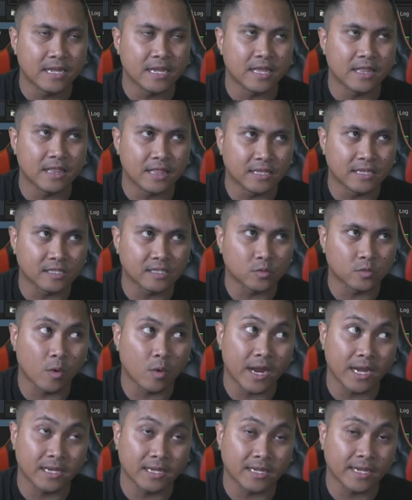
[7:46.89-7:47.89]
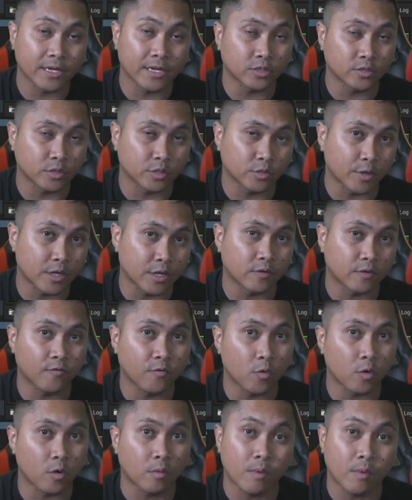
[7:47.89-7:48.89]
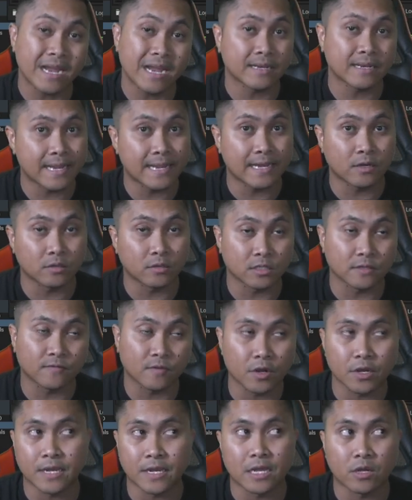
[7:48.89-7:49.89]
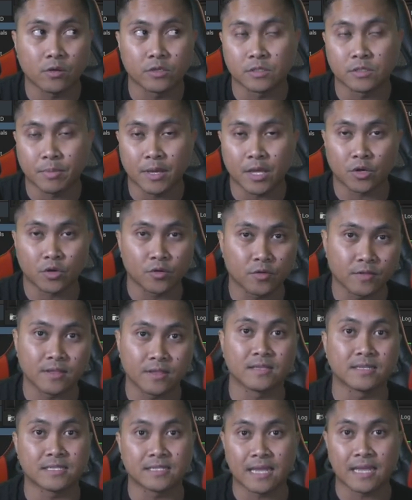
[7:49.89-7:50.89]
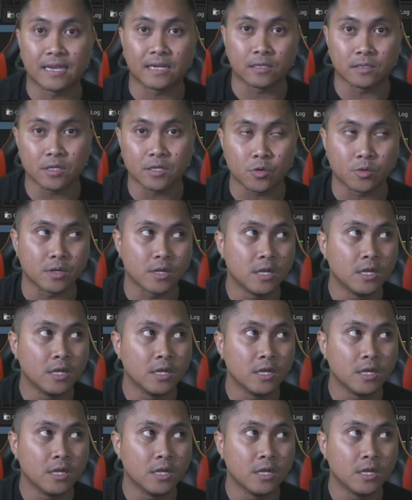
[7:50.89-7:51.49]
And this is why the character creator 4 right now, as of right now, is better than the standalone.